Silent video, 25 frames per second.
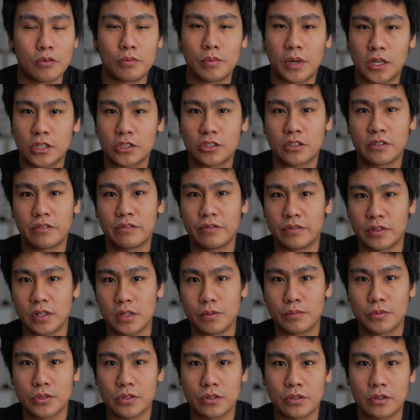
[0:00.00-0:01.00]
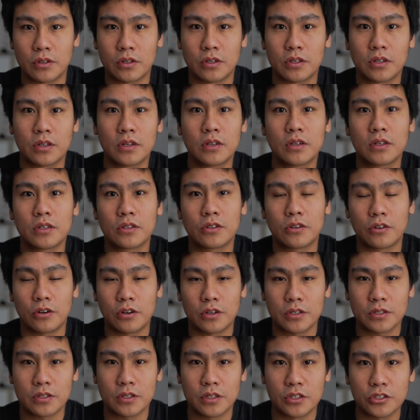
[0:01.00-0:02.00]
much film stock
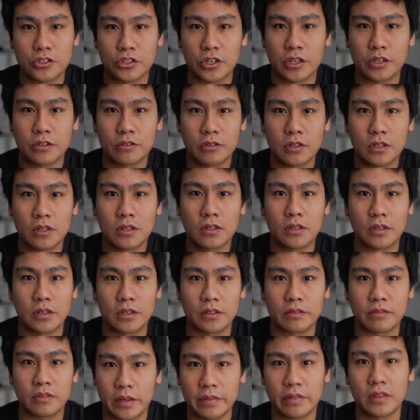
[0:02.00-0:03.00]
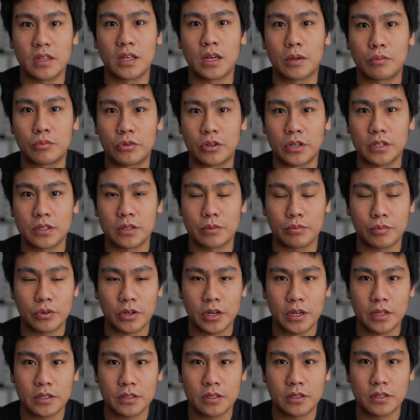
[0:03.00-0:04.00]
cost in general and the uprising
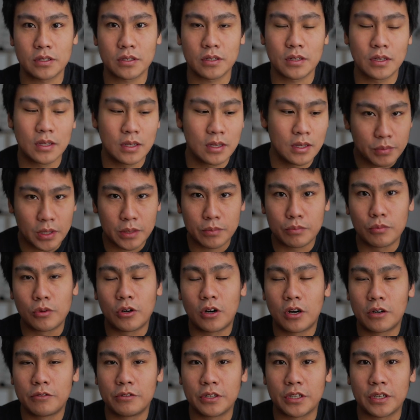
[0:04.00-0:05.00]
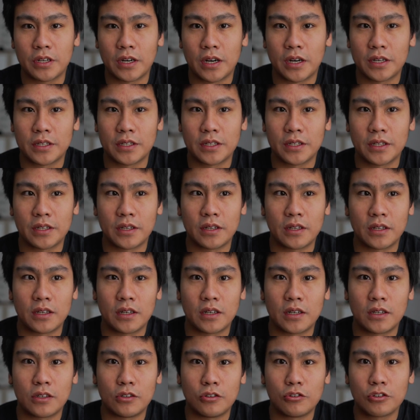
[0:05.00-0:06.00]
prices, but more regarding
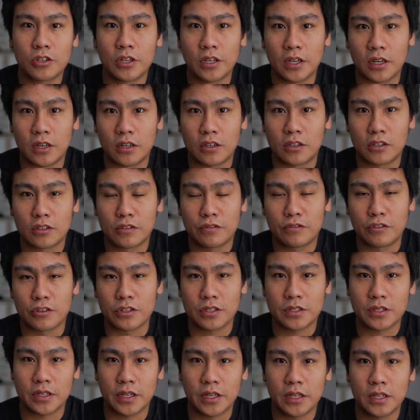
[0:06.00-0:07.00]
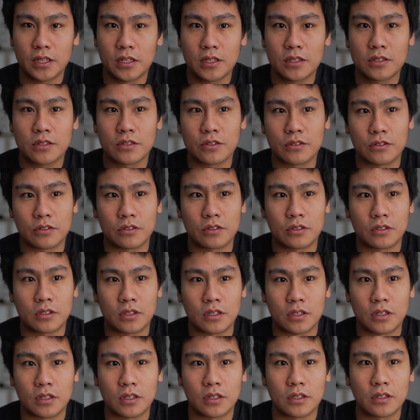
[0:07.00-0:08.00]
looking out for sales
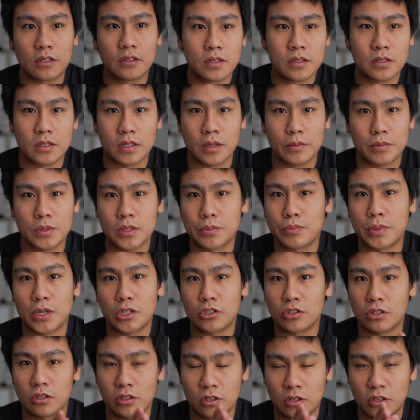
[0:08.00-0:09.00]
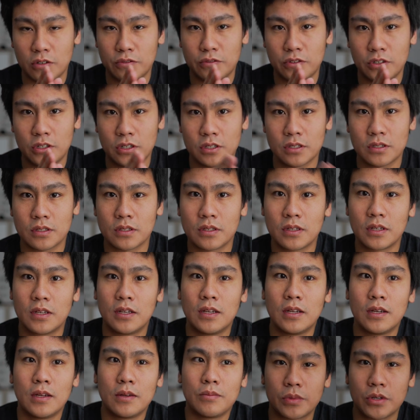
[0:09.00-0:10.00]
or some special offers,
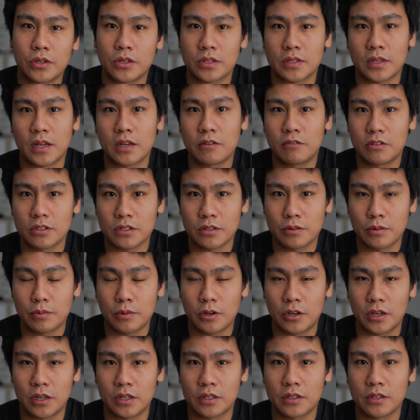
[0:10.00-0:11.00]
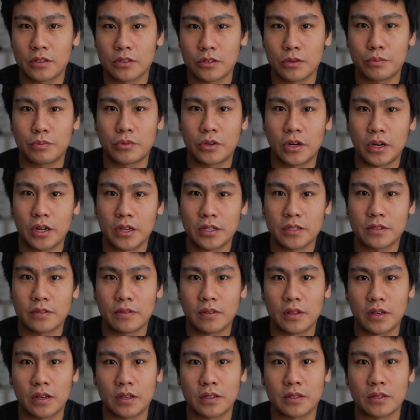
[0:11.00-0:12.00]
because I was quite surprised
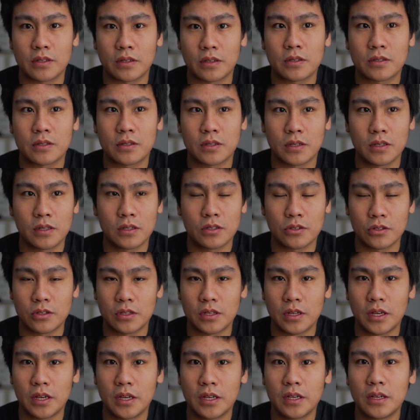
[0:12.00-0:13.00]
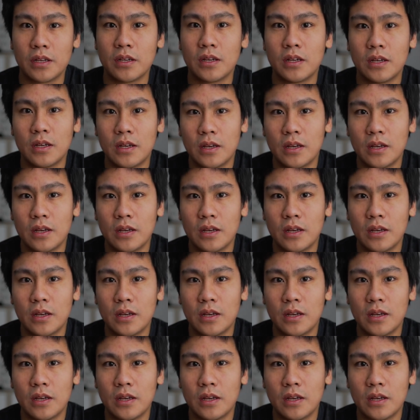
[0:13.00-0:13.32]
that still today